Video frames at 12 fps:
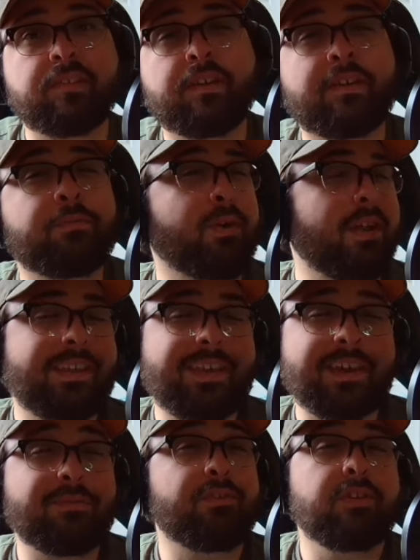of what
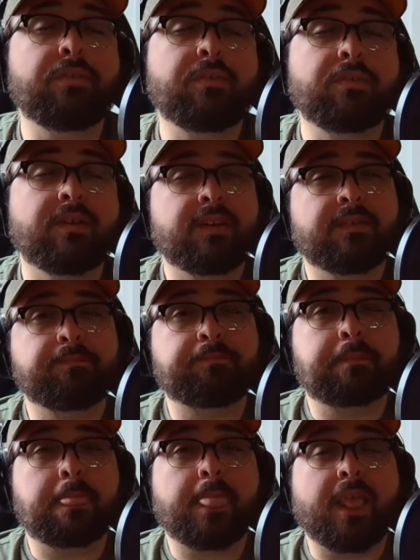gives you
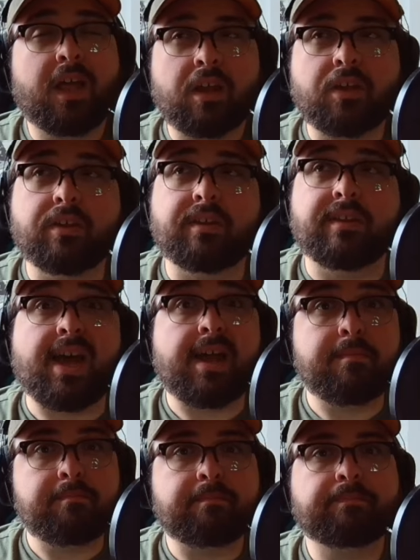a good time.